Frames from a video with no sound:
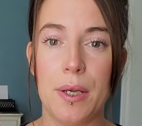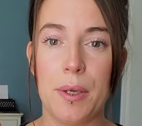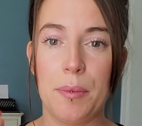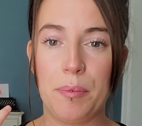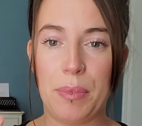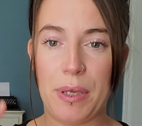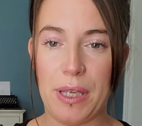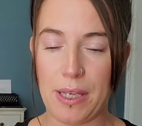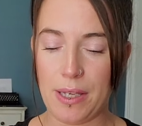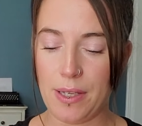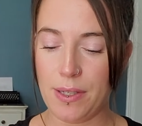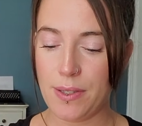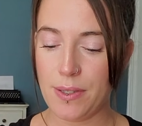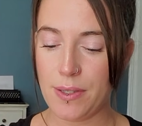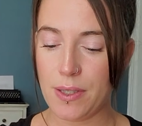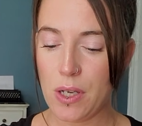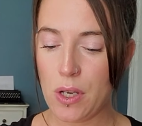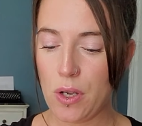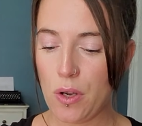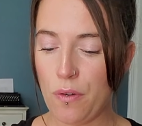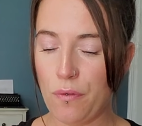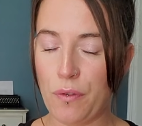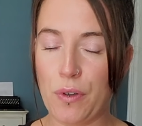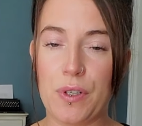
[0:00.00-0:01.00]
piece
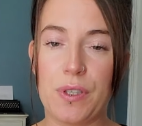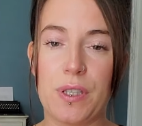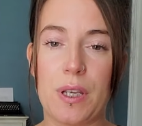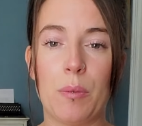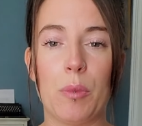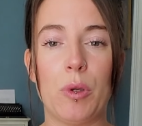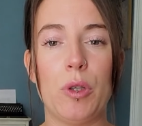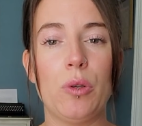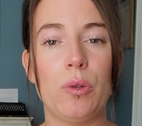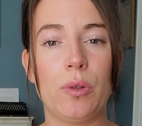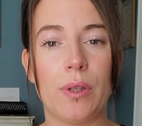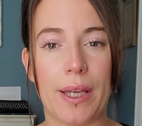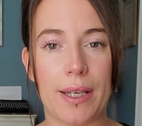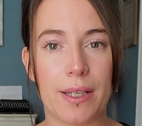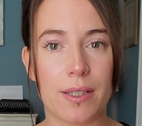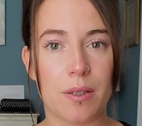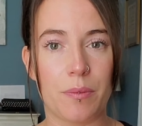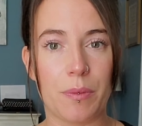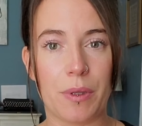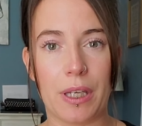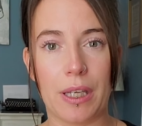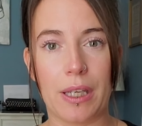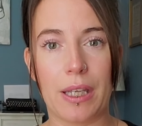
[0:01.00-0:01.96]
for someone who likes something,